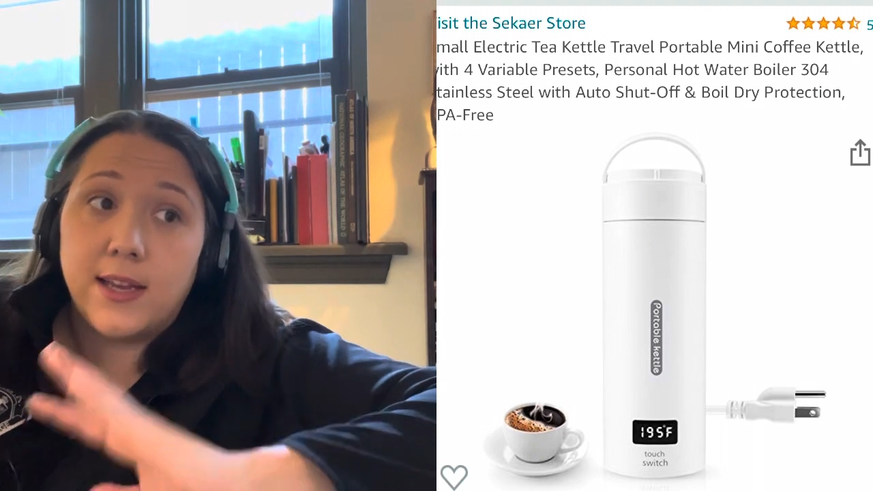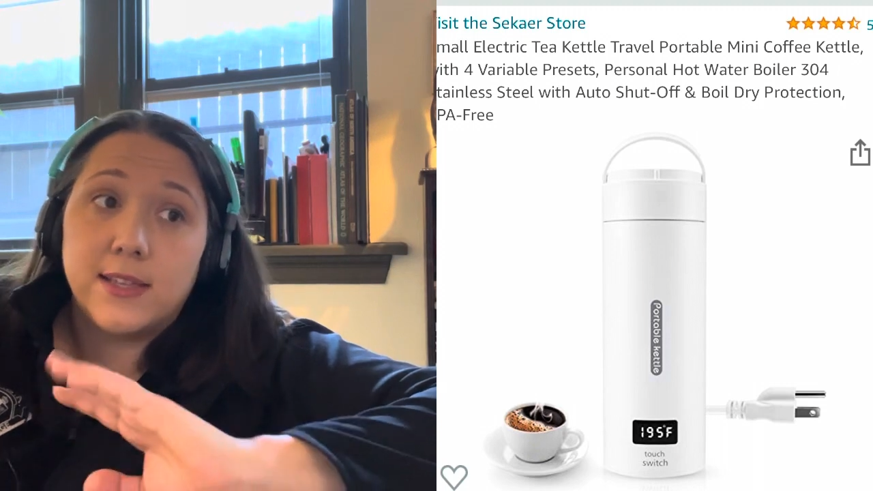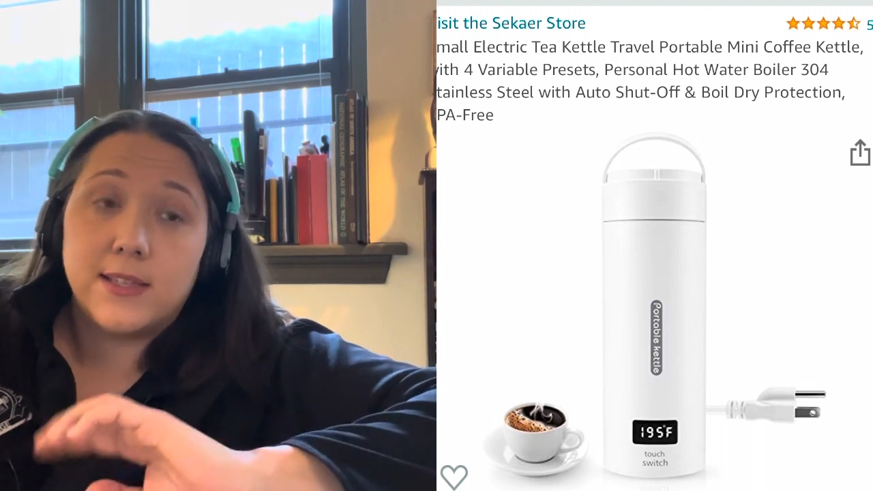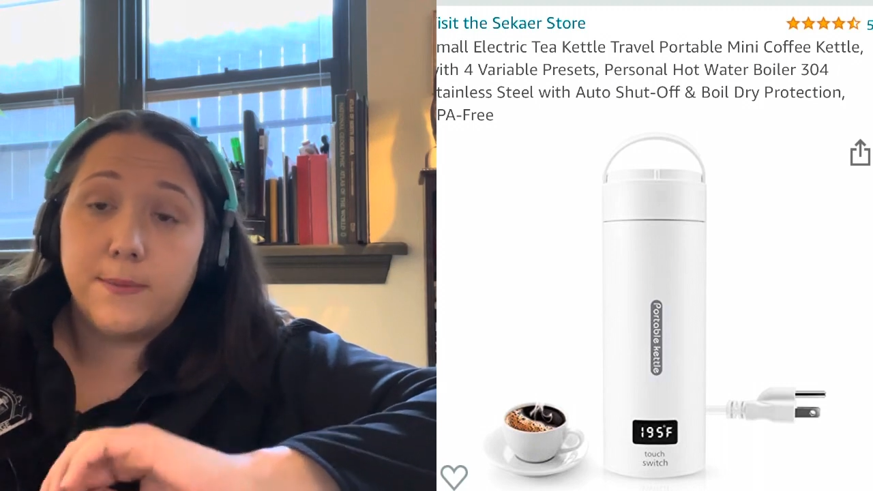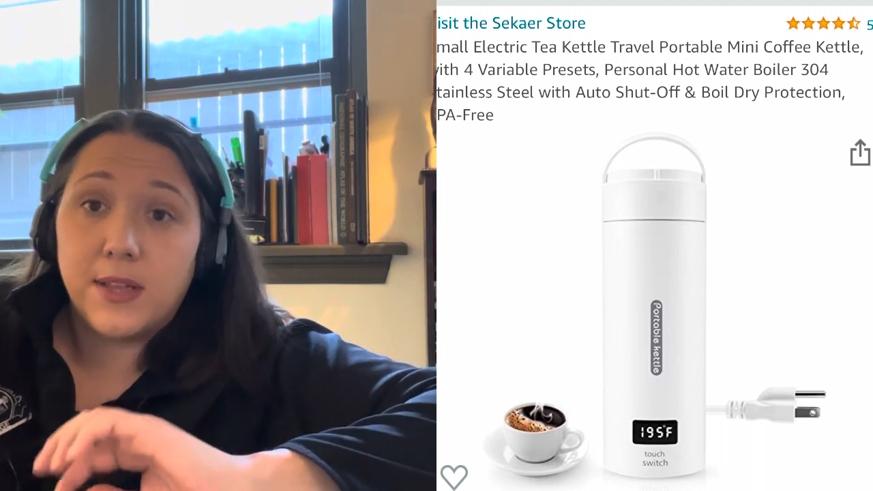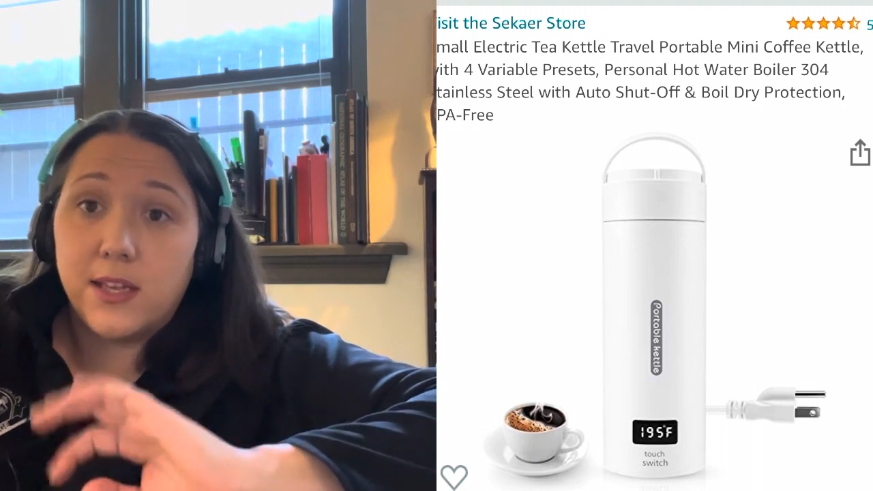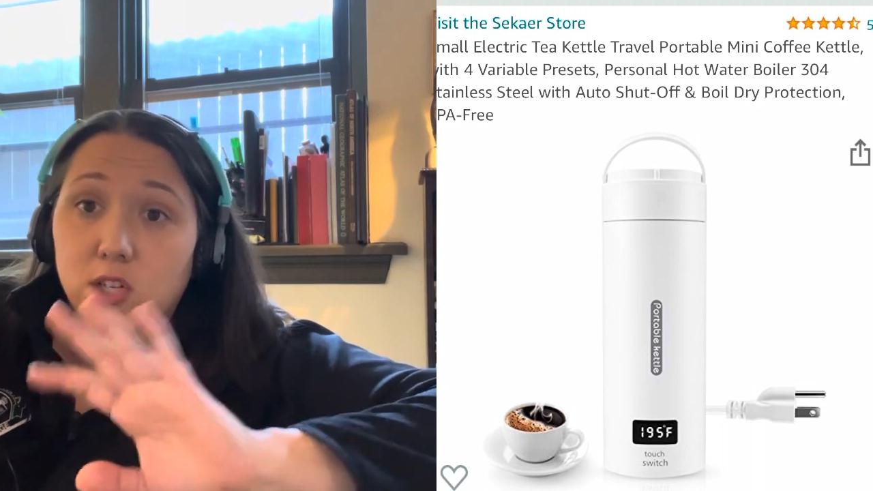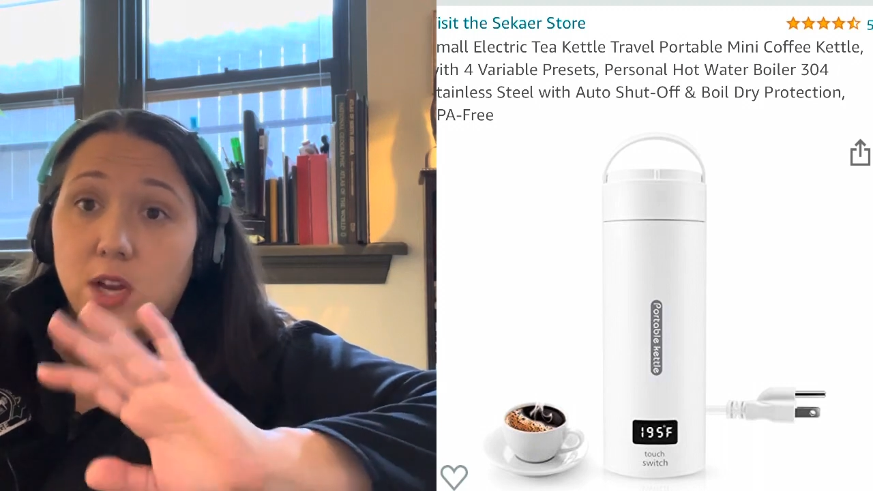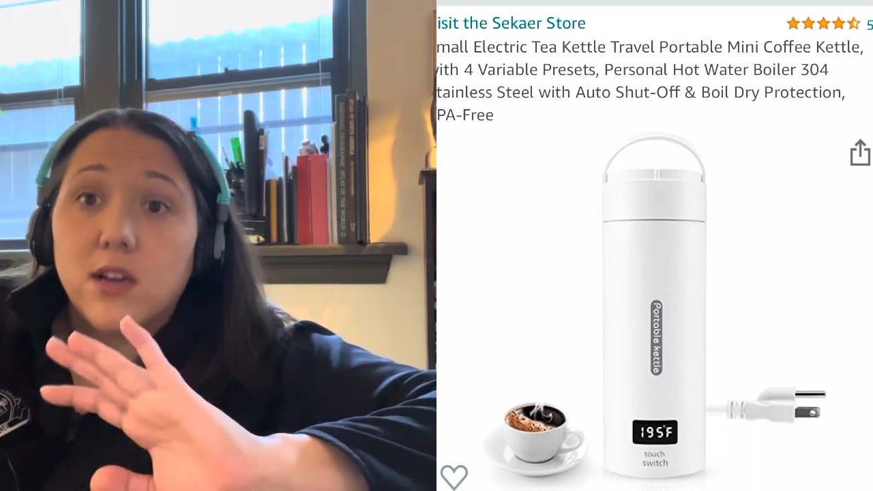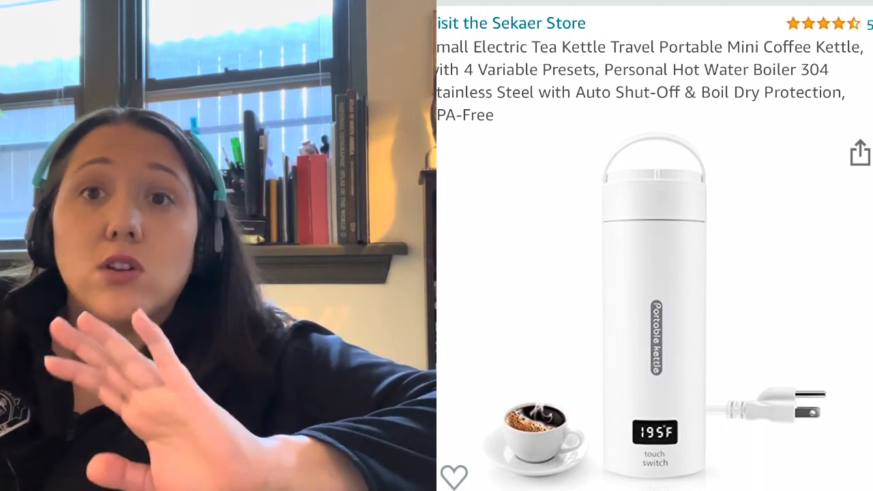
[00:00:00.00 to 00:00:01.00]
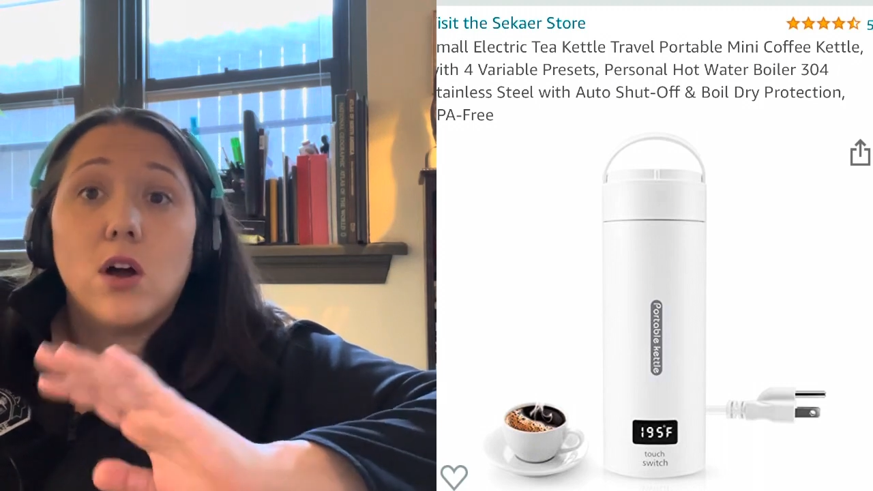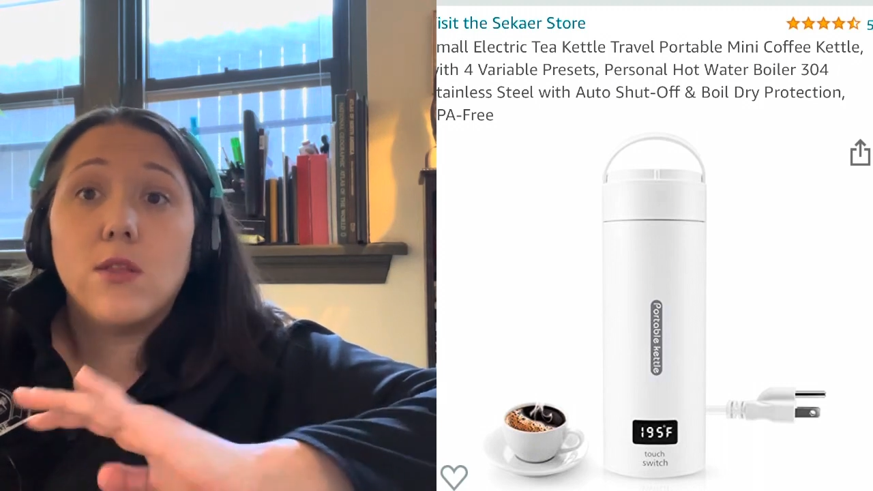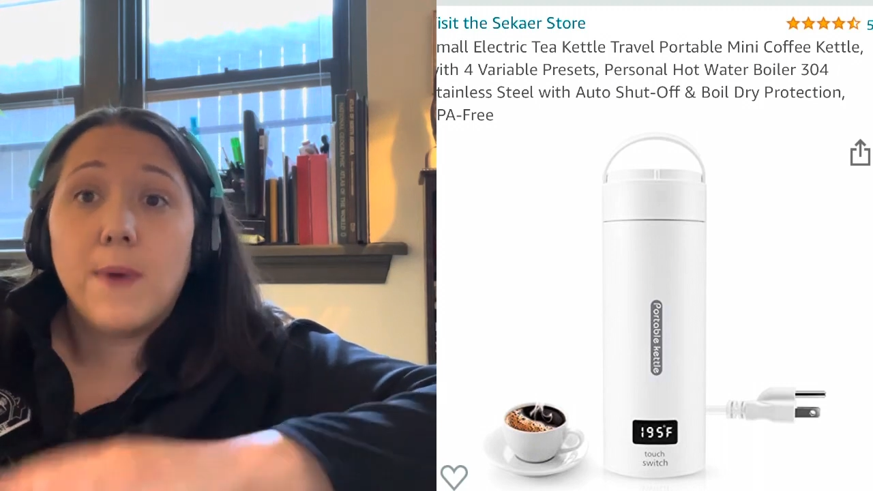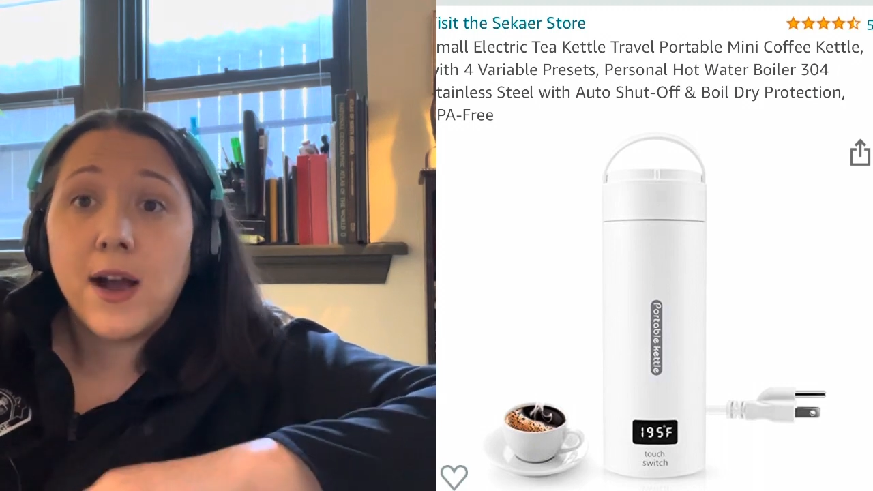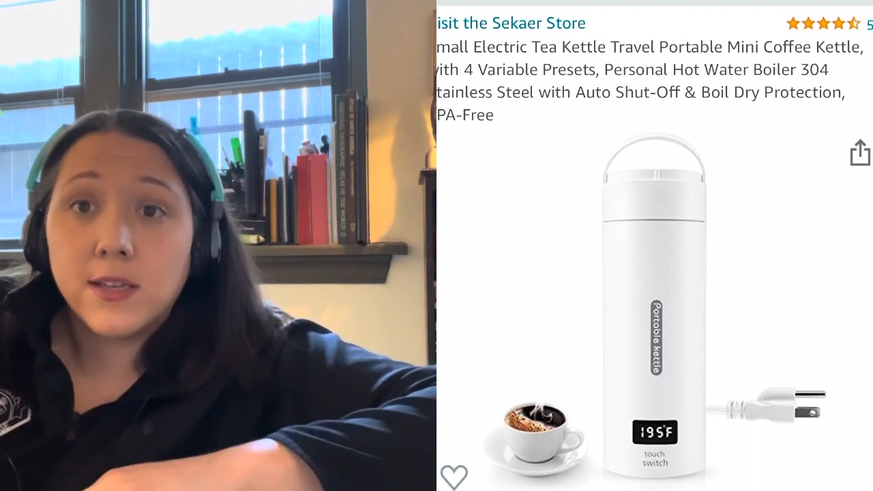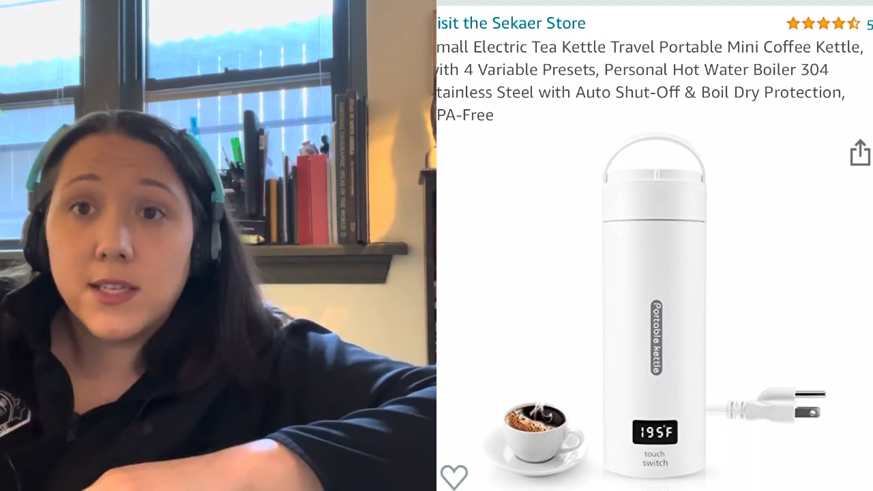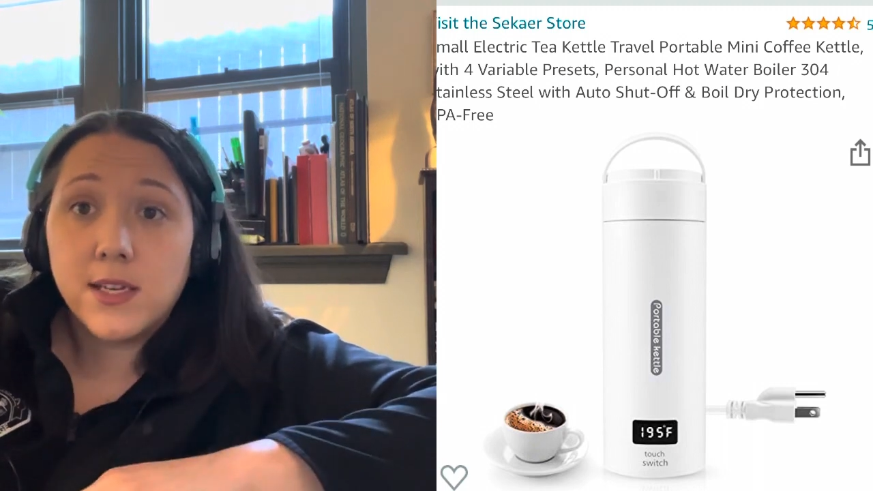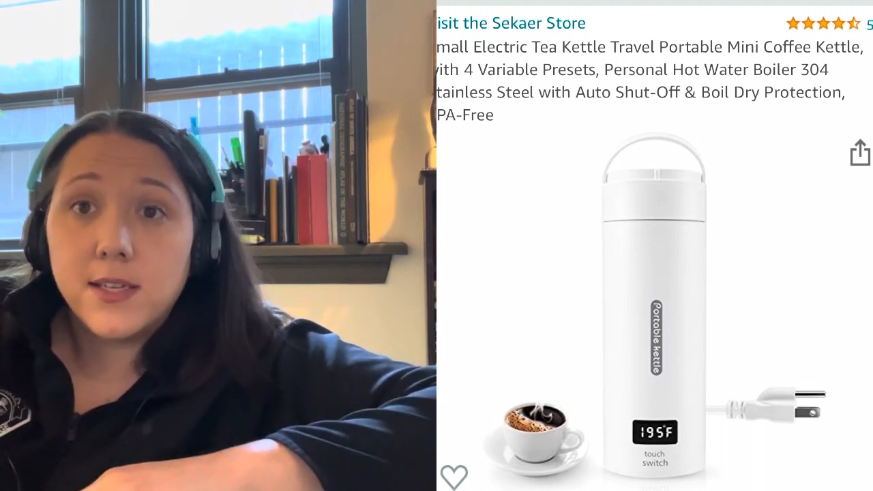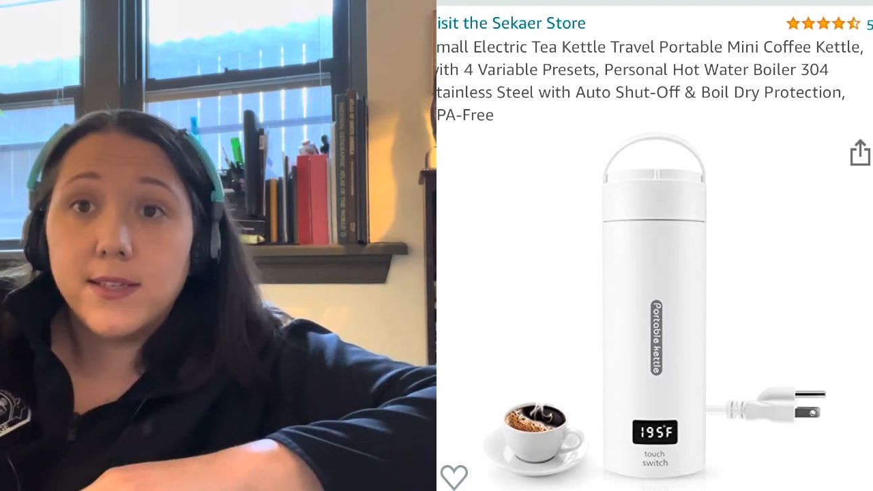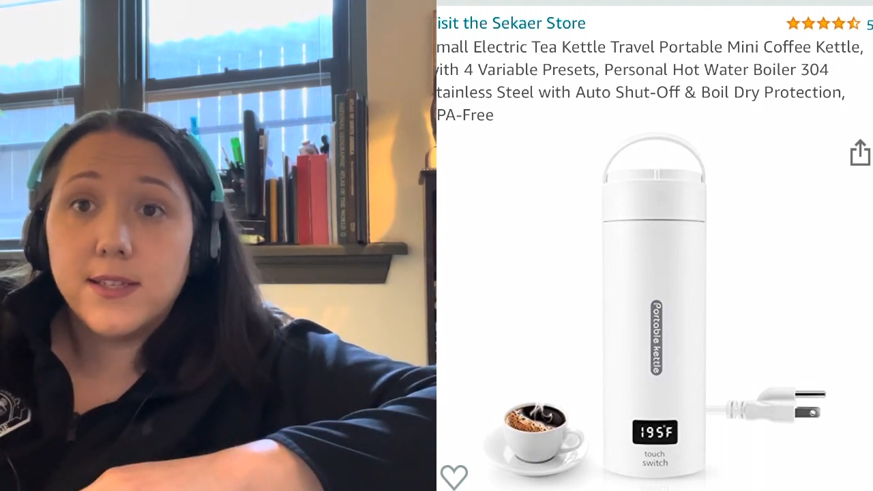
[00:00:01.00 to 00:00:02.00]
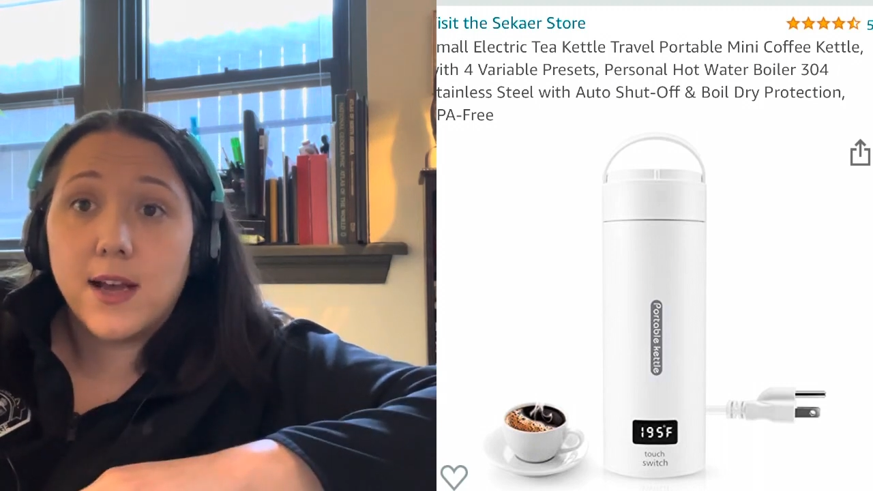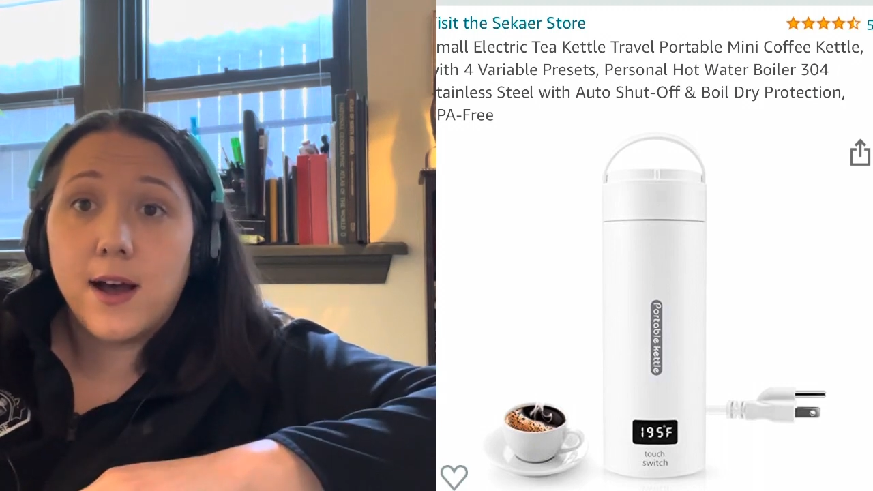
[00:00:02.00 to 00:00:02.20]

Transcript: It seemingly checked all the boxes